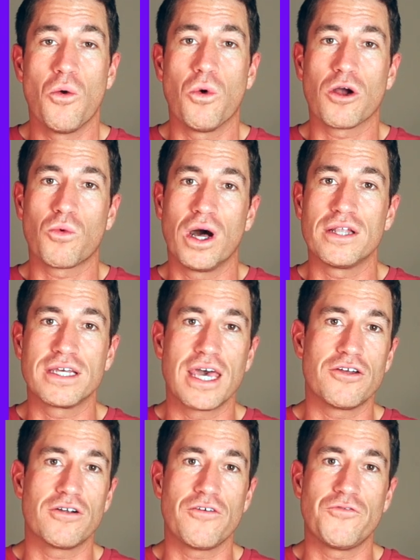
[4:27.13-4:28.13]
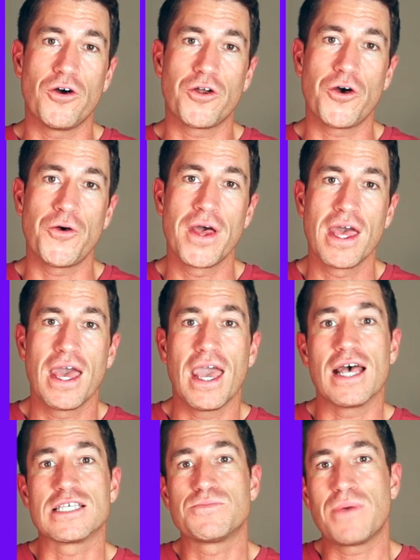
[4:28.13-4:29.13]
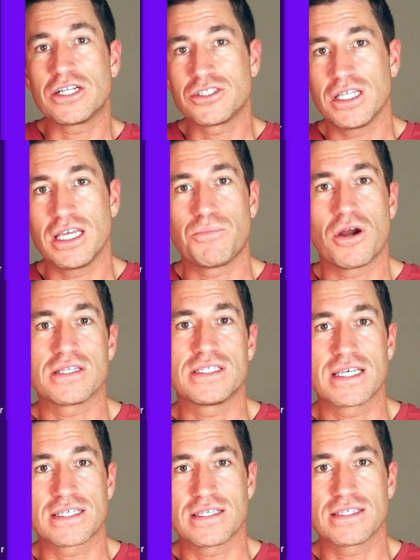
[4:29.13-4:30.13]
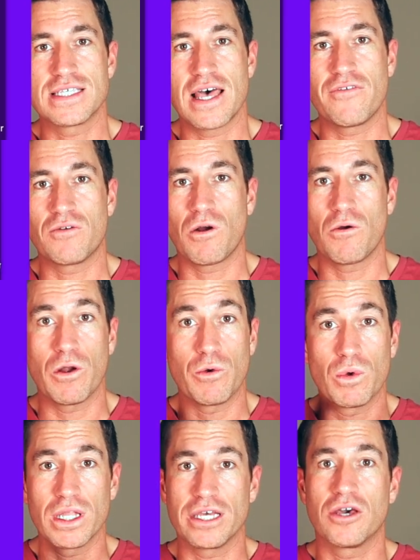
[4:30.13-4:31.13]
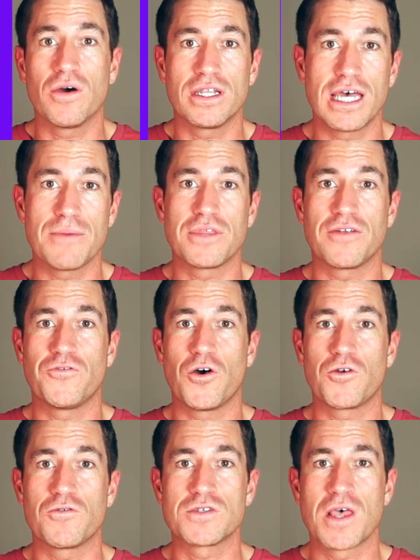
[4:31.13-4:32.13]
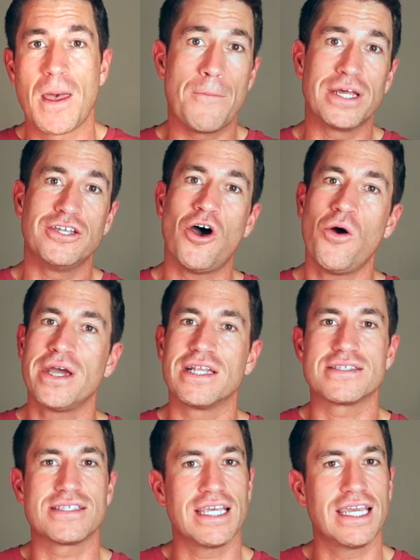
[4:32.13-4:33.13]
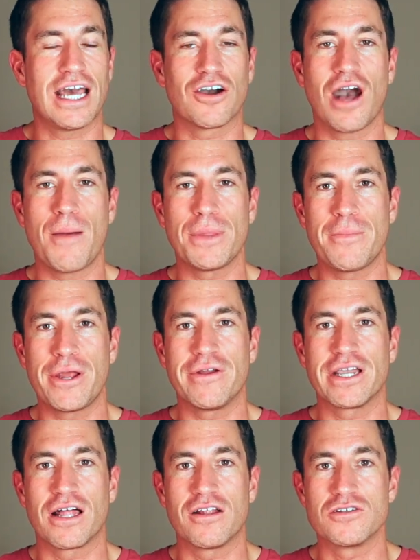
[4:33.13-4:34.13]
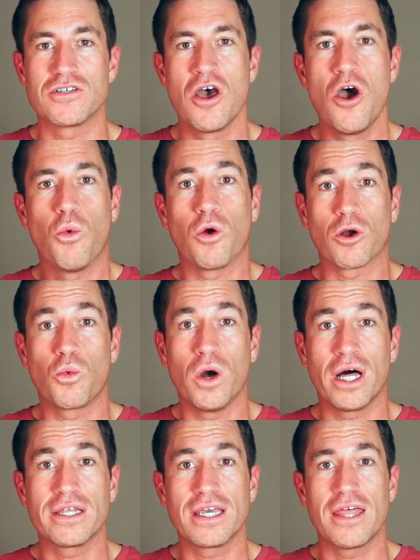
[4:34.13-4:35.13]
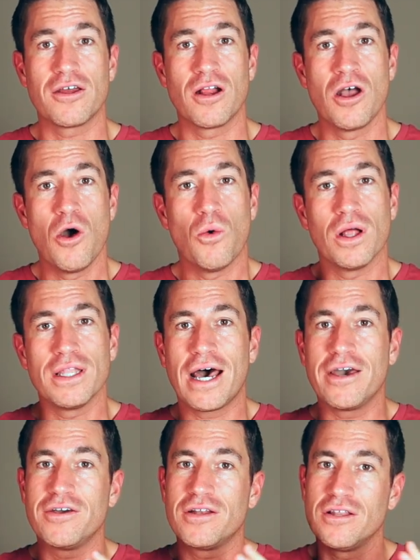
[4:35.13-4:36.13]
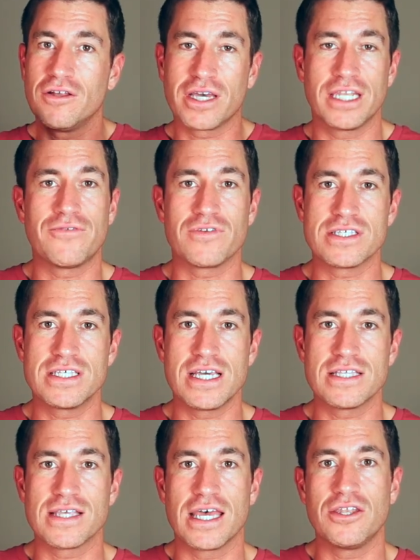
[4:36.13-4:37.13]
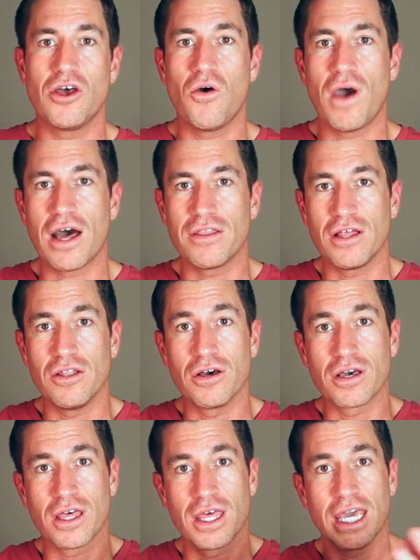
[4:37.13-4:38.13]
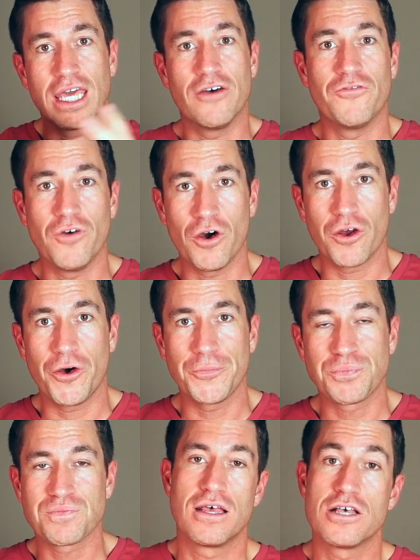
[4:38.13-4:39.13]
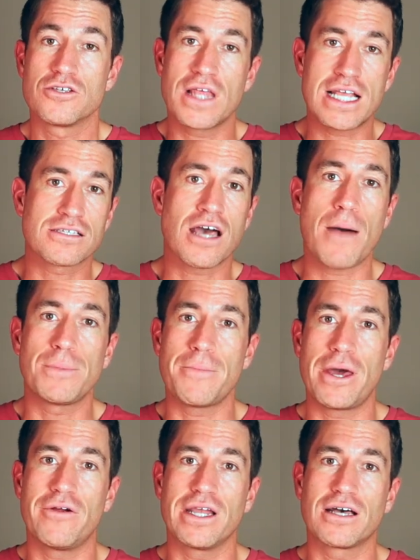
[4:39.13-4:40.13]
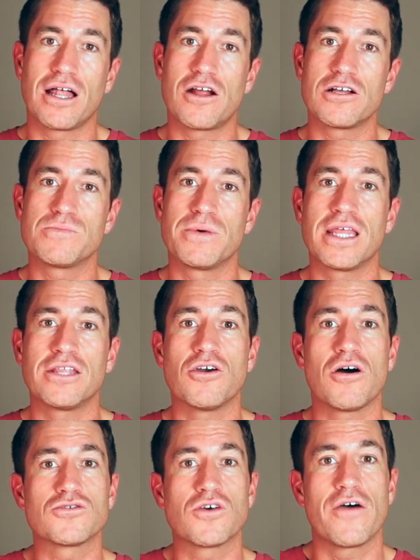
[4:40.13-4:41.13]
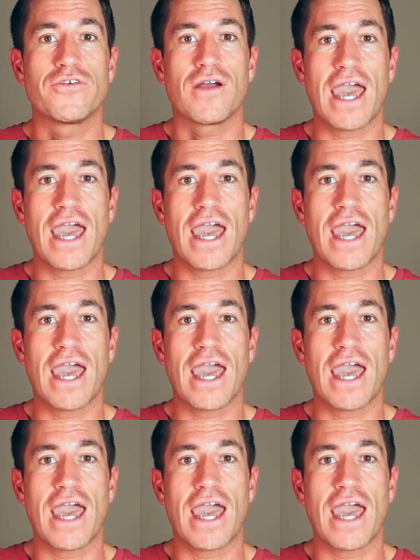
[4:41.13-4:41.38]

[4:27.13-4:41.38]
work well together in a photo, especially in parts six and seven, where we really go in depth on photos. But knowing and seeing how complementary colors work well together will allow you to look at different scenes and know how they'll look in a photo. So that's complementary colors, but then you also have your